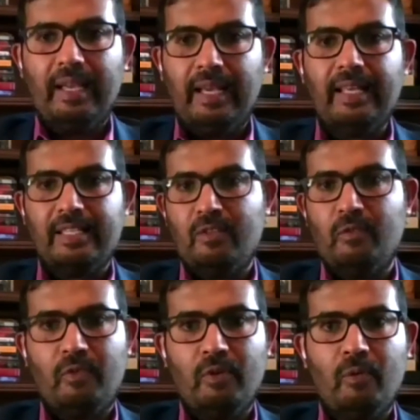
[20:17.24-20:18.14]
Alex,
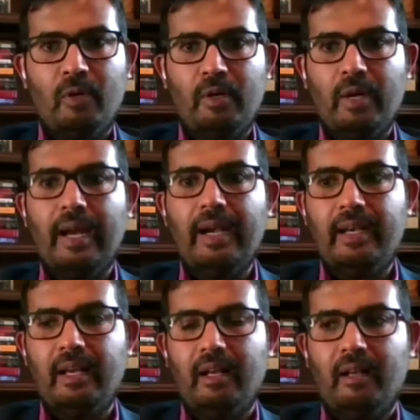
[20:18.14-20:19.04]
if you want to add
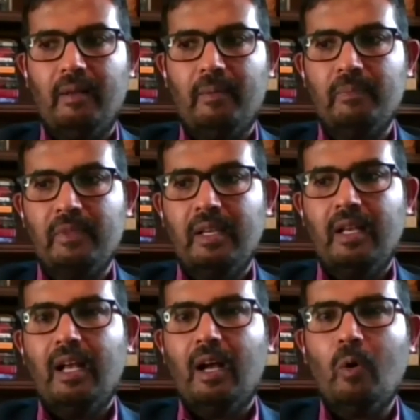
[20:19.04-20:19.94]

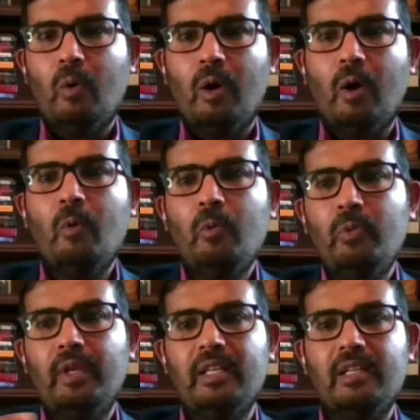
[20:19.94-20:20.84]
how
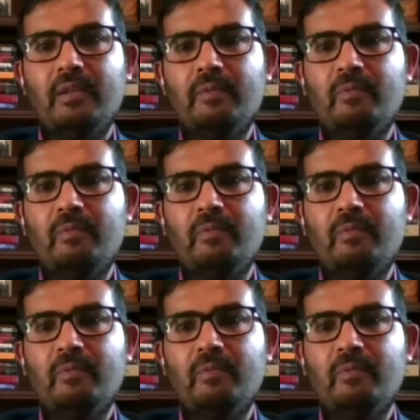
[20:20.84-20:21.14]
the